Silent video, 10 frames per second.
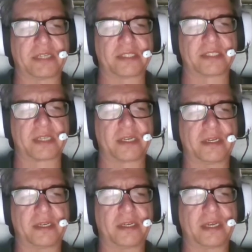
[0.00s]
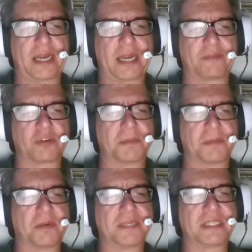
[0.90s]
said. After a
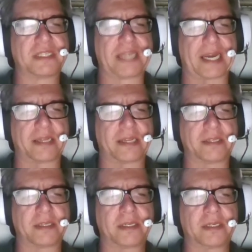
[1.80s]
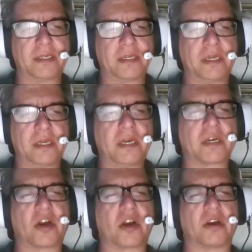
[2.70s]
moment he added,
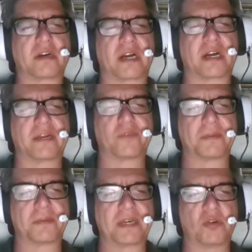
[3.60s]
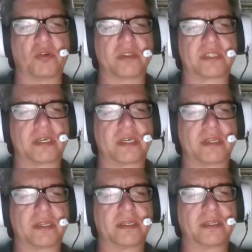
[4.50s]
Carl got it for me wholesale.
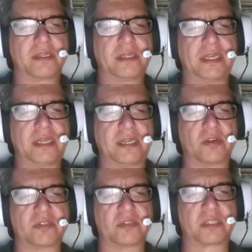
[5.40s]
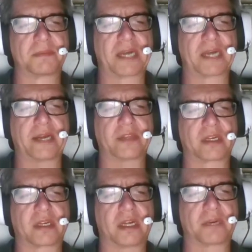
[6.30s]
He knows some guy in the
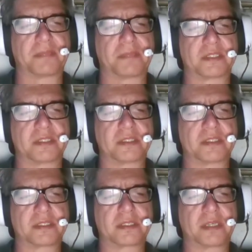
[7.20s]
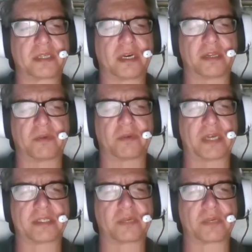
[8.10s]
clock business.
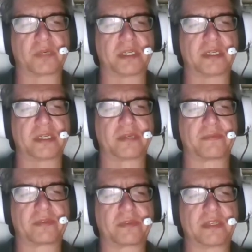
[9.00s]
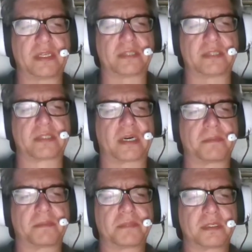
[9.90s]
Otherwise I wouldn't have. He
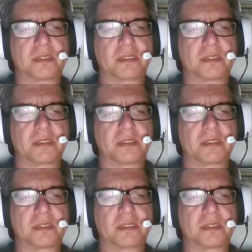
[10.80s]
stopped.